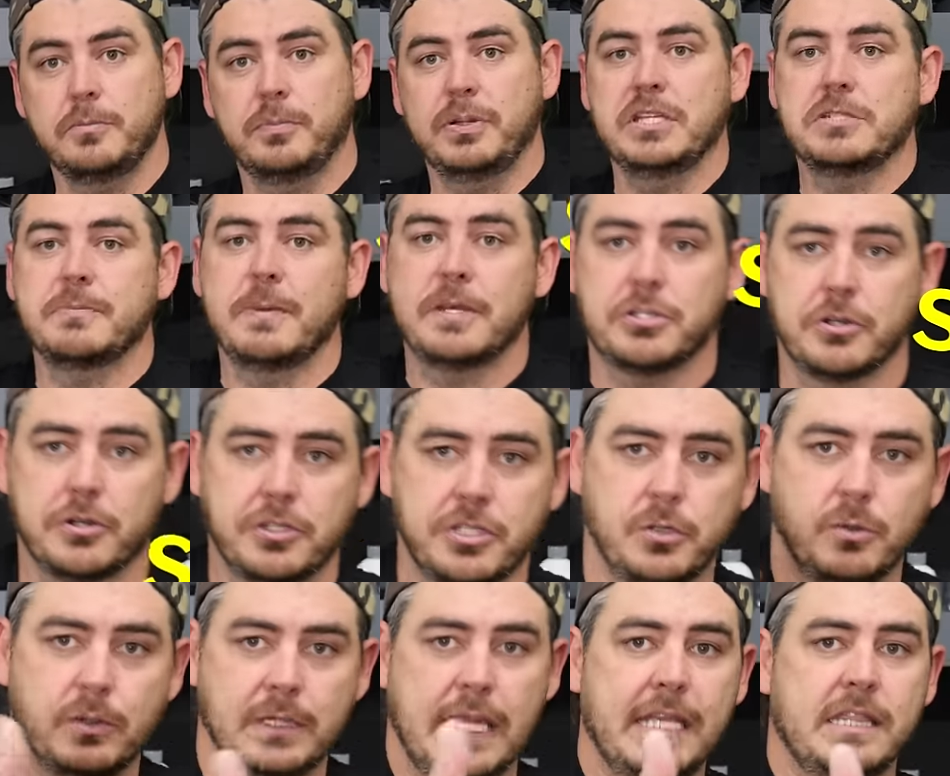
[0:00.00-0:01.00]
you. Please make sure
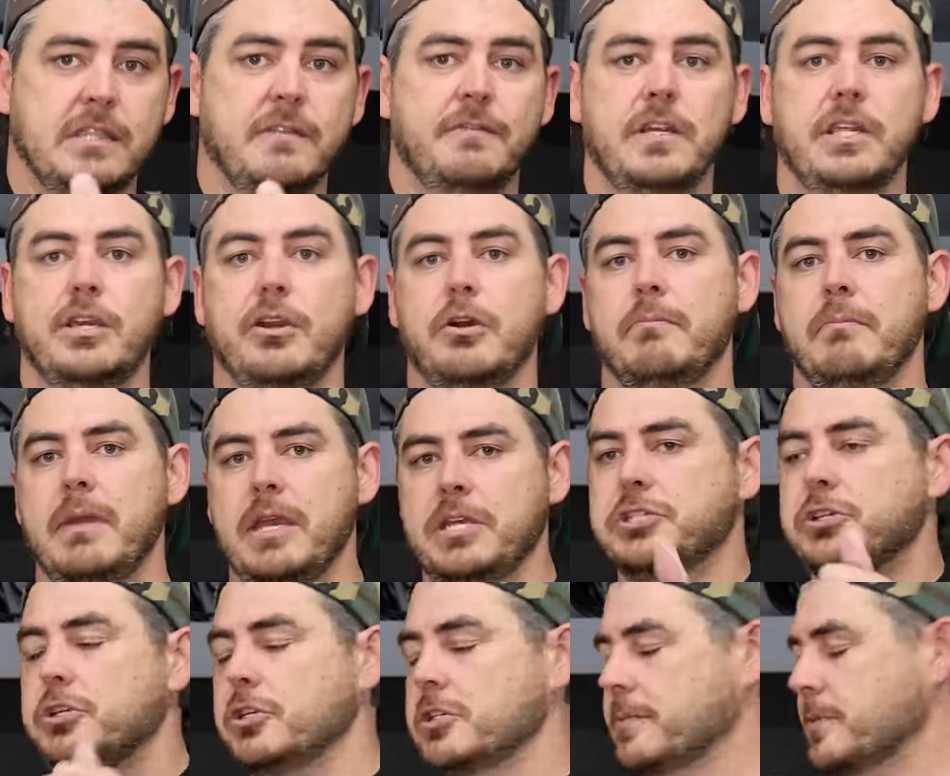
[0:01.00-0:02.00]
to like the video,
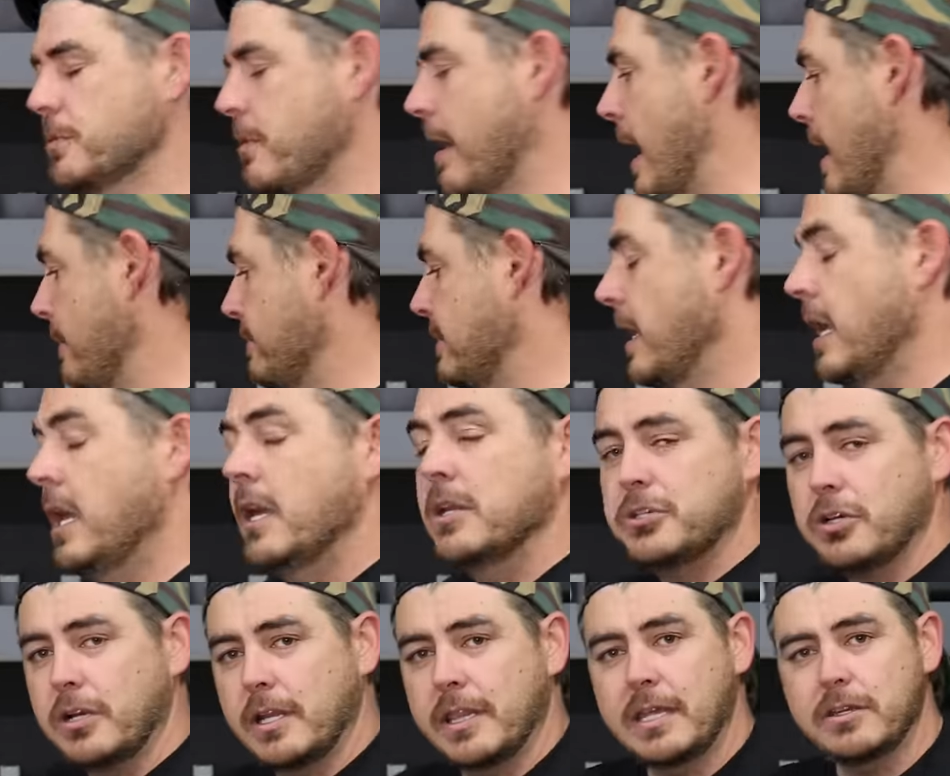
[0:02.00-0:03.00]
make sure you're subscribed,
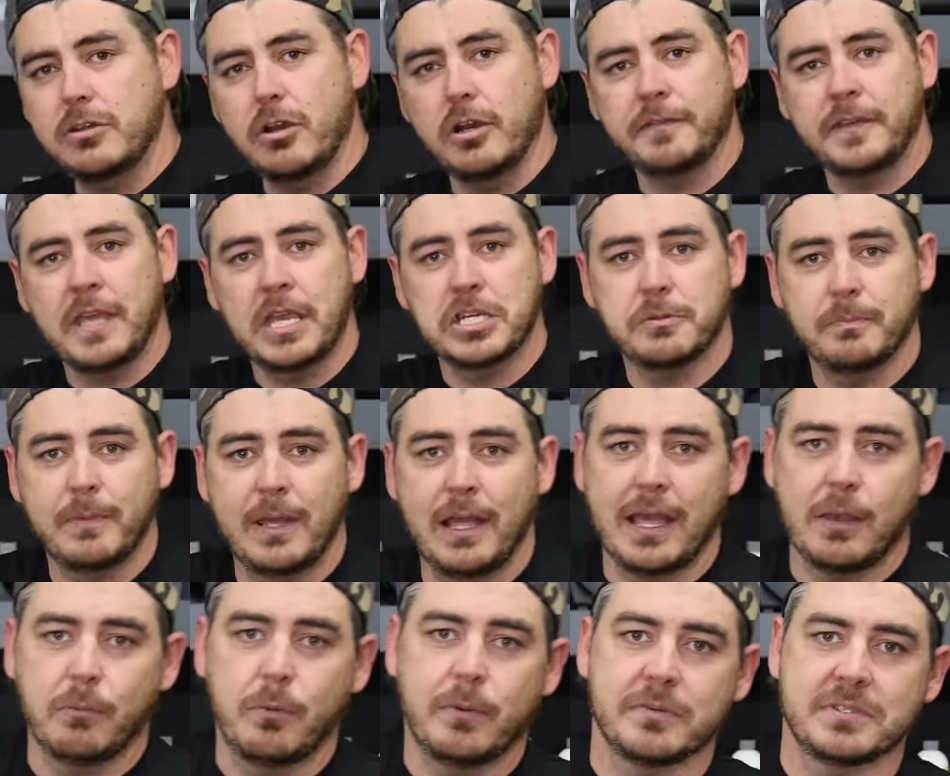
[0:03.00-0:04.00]
turn on that notification
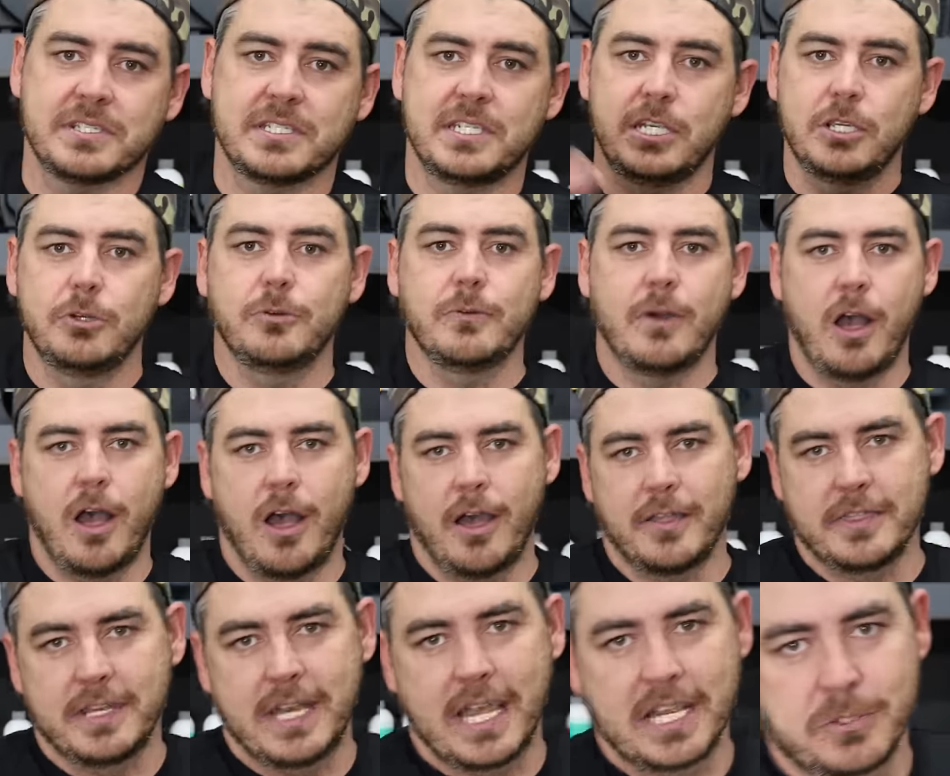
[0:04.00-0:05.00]
bell, and we will see you on the